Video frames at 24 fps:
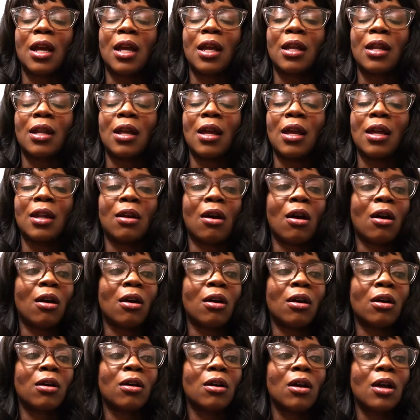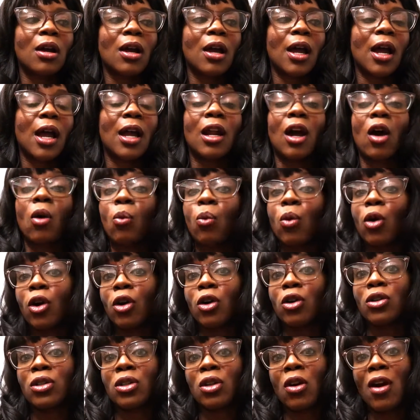in our
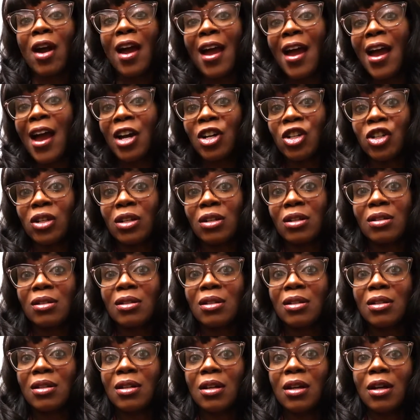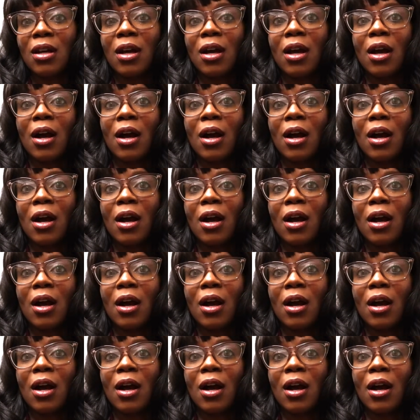words, in our actions.